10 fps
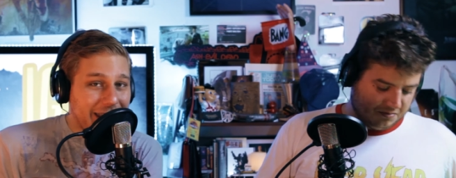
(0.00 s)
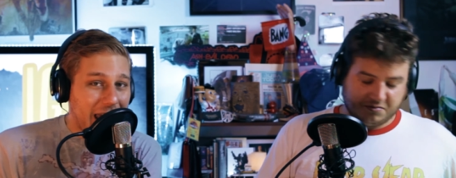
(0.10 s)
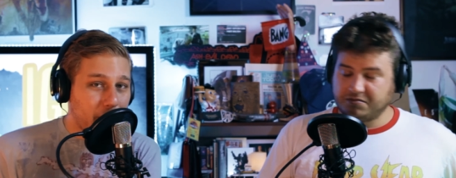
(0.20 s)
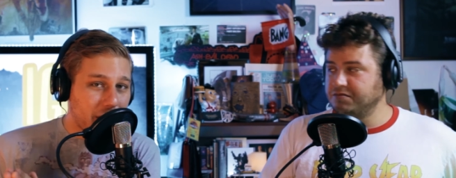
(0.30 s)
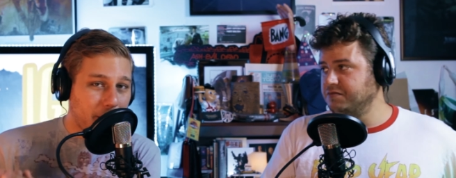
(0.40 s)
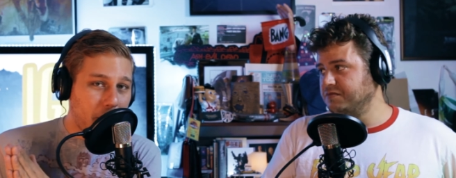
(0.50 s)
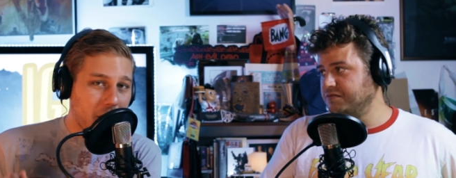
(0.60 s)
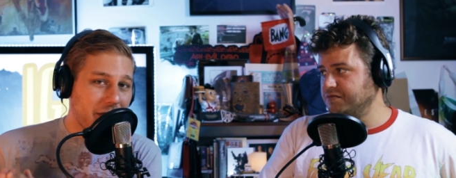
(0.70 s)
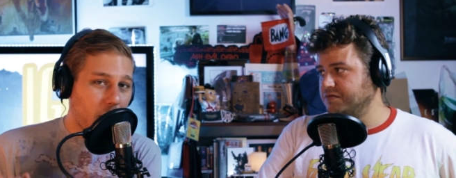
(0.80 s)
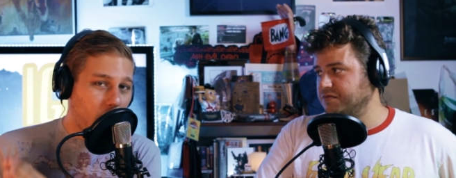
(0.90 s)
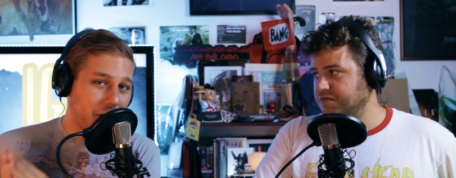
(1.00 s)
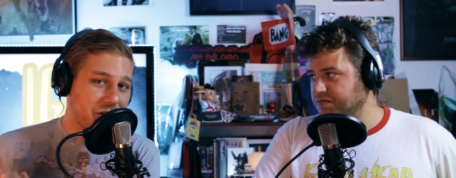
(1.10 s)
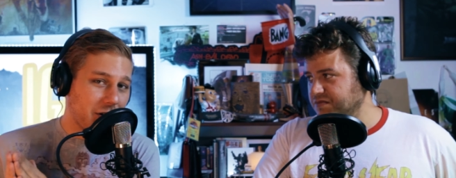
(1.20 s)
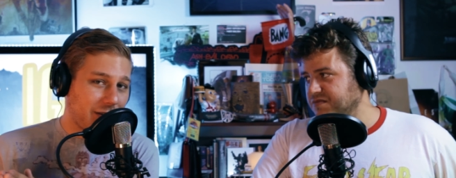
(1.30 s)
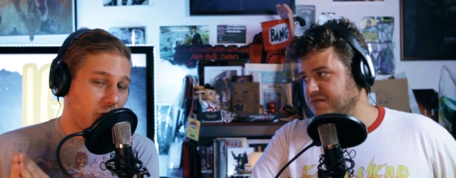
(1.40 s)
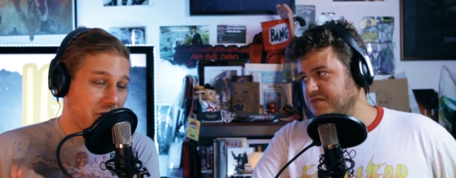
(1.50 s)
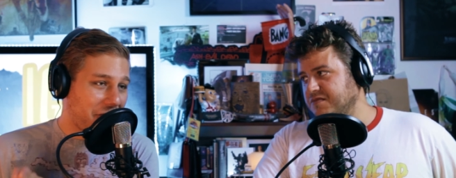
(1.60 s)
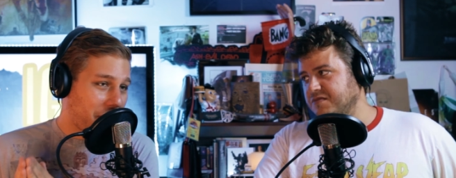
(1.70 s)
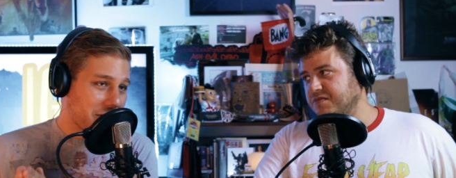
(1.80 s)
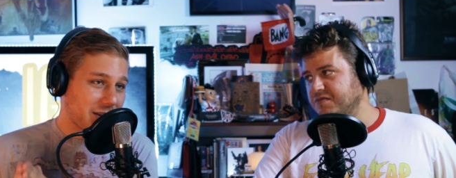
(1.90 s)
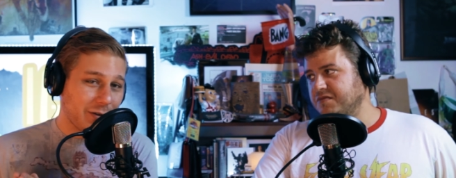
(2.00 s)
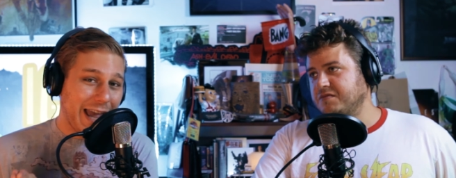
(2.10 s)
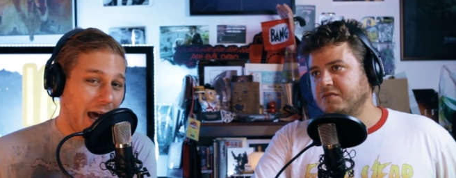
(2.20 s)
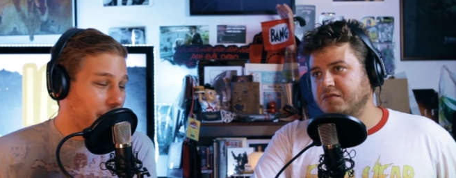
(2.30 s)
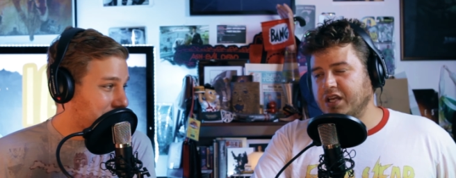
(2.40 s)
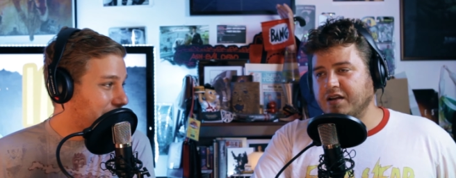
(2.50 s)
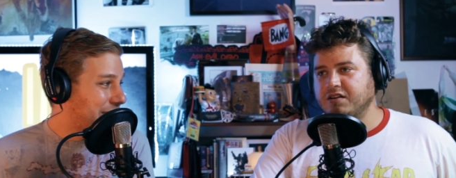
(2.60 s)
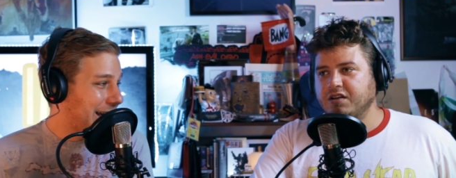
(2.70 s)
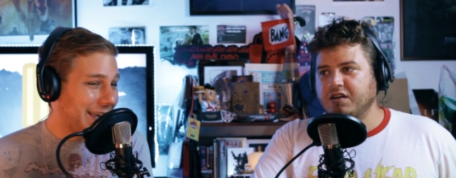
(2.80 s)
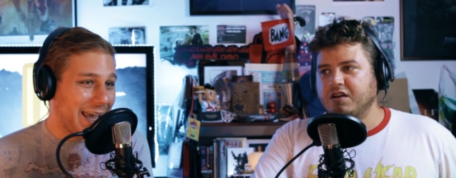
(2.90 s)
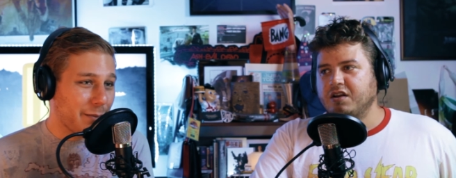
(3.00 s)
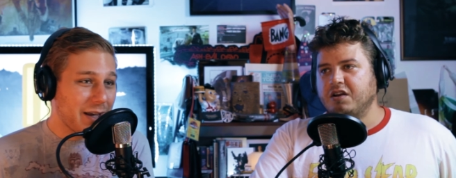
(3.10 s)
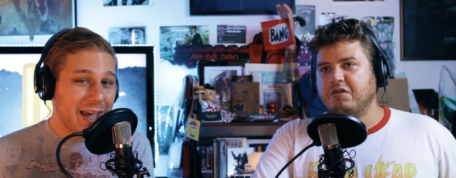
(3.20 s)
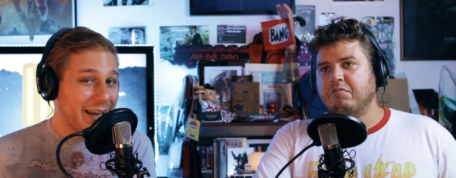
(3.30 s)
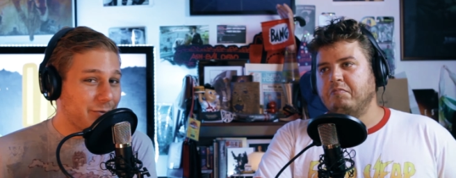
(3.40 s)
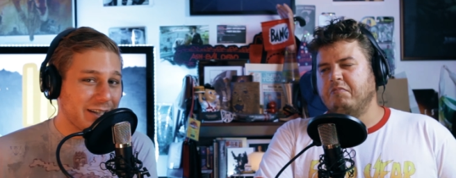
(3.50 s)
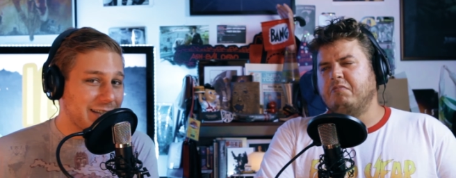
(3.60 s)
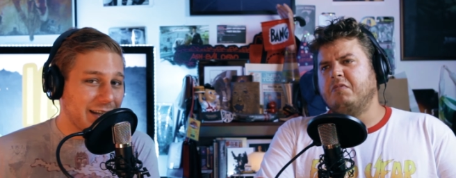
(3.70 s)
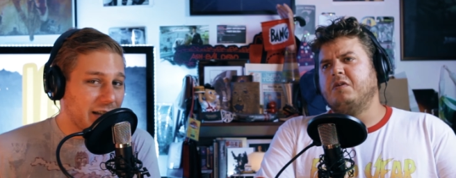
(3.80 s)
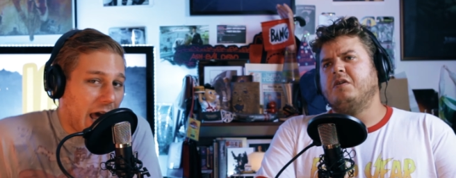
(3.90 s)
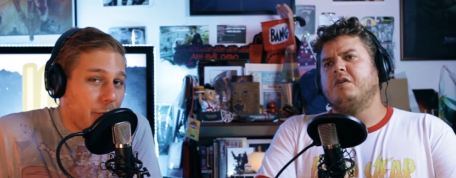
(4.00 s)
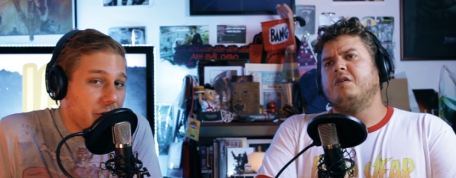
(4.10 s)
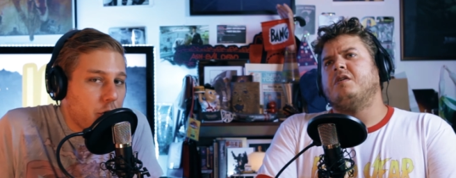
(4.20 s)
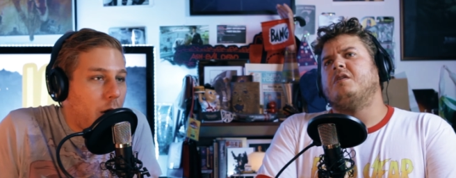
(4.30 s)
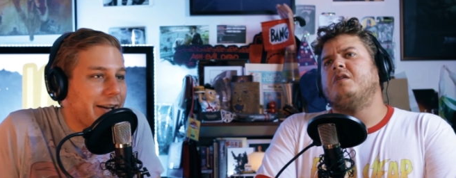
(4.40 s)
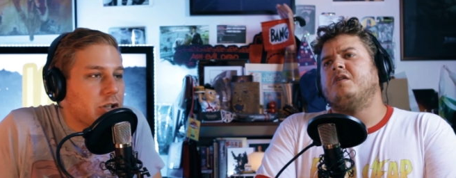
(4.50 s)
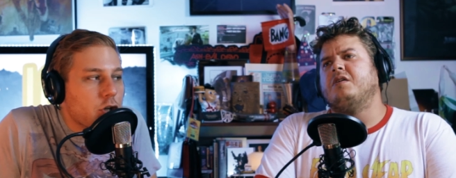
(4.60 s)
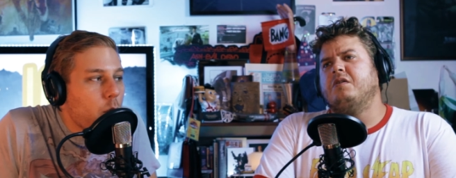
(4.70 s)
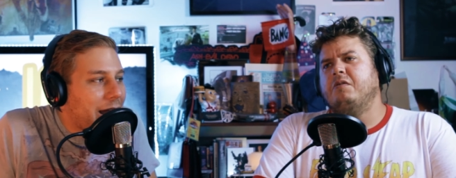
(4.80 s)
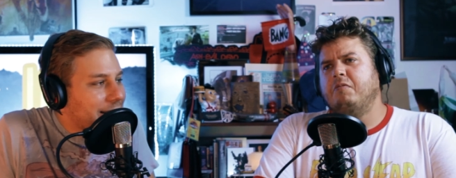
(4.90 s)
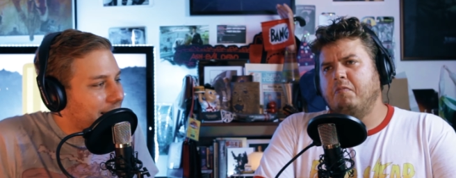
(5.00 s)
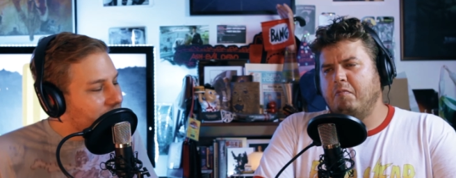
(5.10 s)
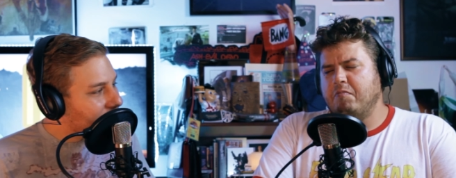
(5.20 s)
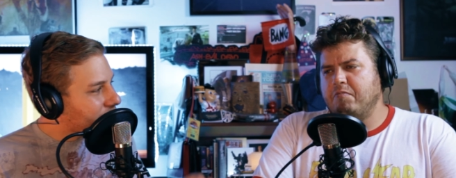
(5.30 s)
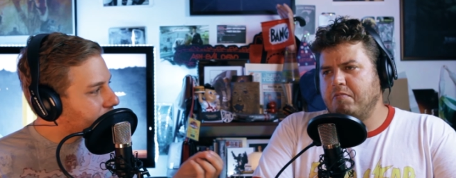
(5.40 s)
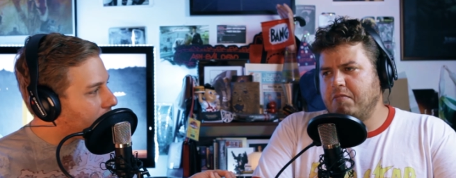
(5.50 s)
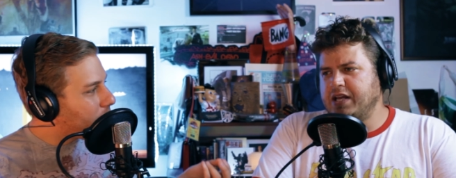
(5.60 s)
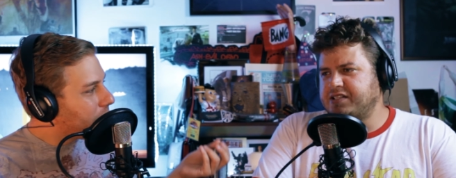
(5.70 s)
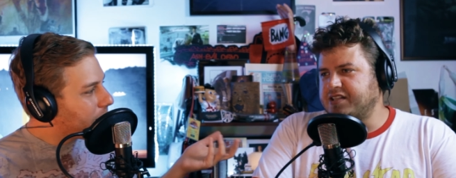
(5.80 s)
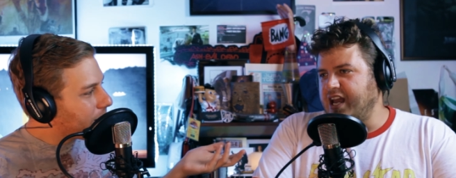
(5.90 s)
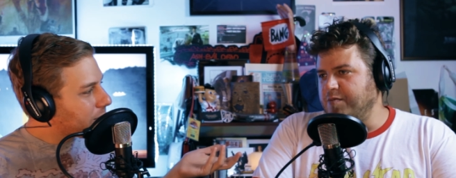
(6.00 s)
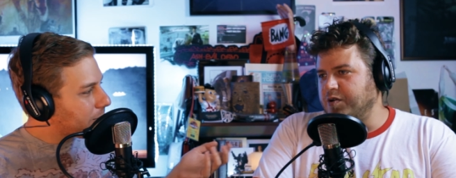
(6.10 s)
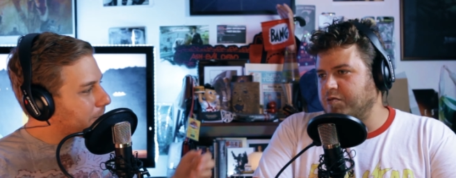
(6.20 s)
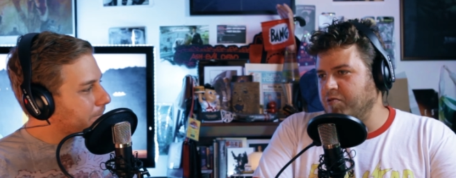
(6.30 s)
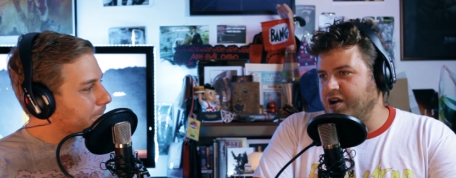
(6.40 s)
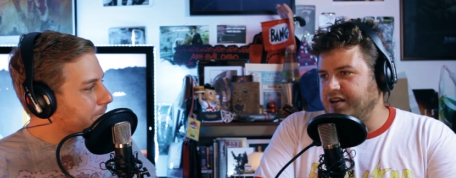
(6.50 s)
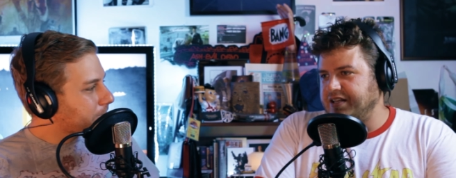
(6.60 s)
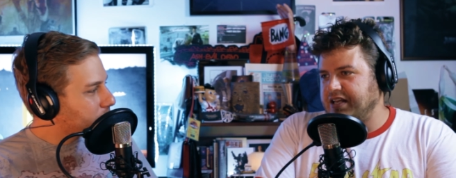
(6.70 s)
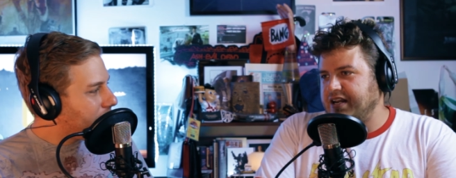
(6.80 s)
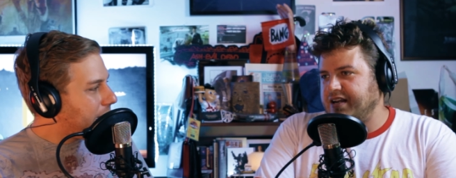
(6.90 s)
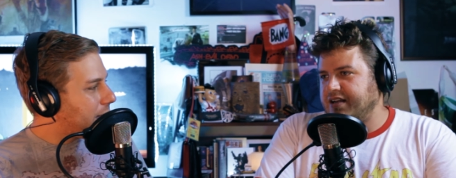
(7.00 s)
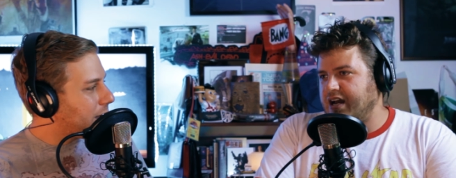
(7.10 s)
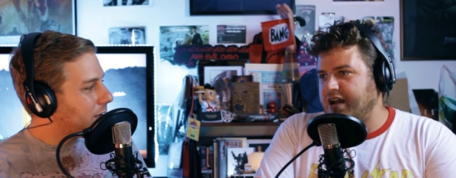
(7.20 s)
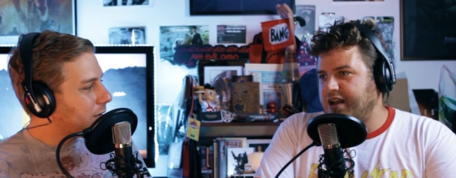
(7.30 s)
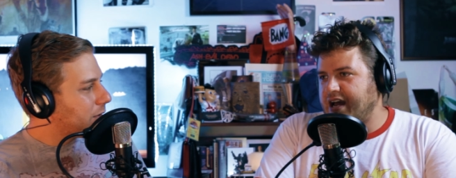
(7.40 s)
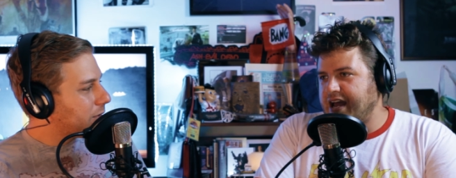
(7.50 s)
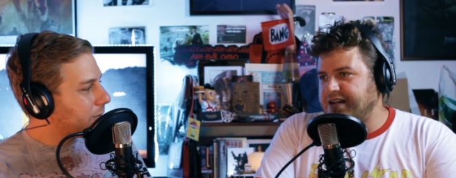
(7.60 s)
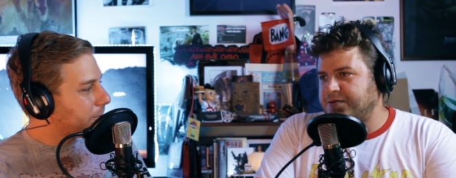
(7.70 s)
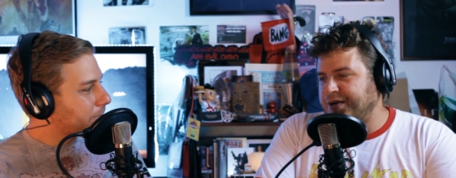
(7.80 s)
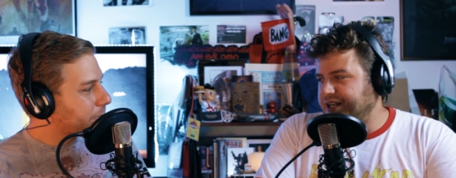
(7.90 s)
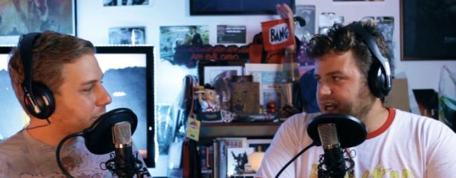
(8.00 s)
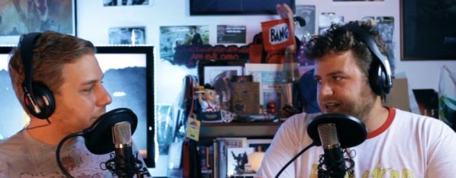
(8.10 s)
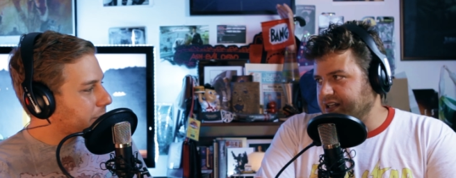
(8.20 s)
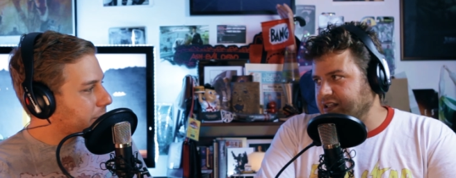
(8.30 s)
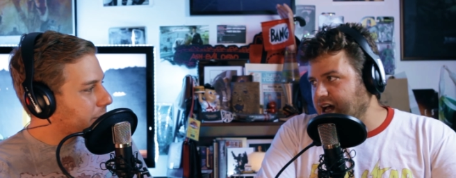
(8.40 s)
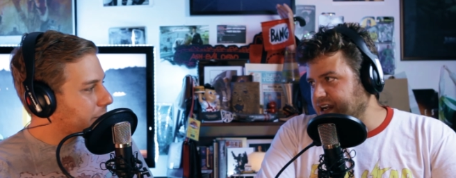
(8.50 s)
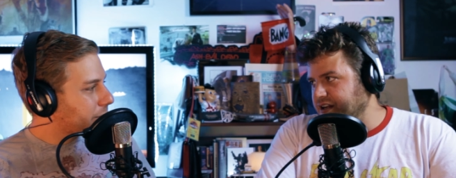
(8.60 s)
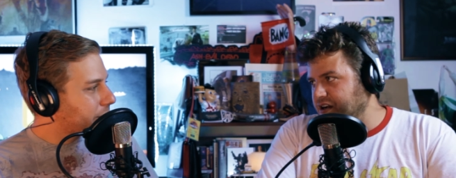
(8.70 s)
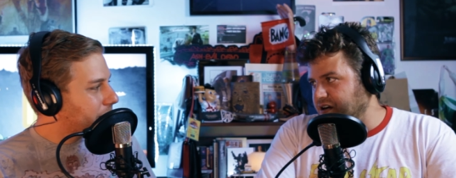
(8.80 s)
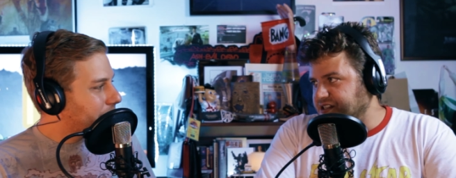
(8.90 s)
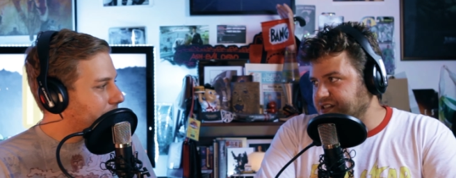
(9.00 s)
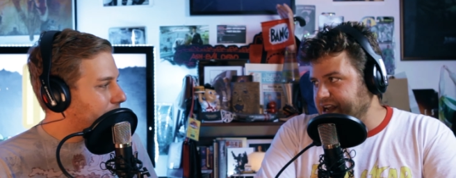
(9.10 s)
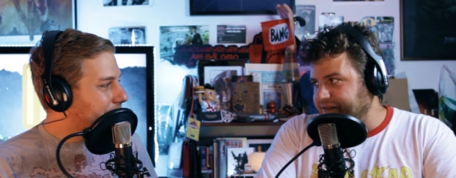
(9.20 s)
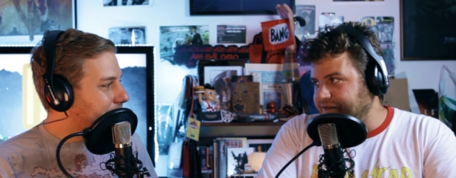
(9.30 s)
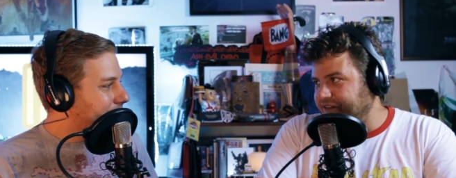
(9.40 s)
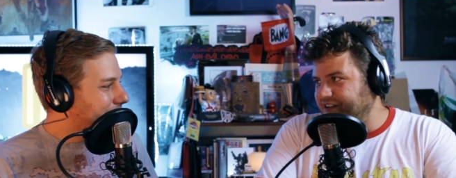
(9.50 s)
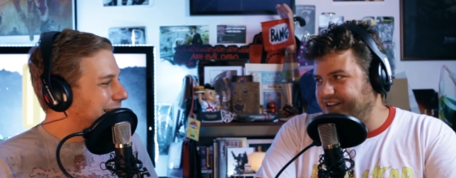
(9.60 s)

Speaker 1: came with a book that walks you through the first three hours yeah. of that game. And if it didn't, I wouldn't know how to do anything because it's so. Myst
Speaker 2: came with one, and then yeah. I, I, I asked my dad to lock it in our safe,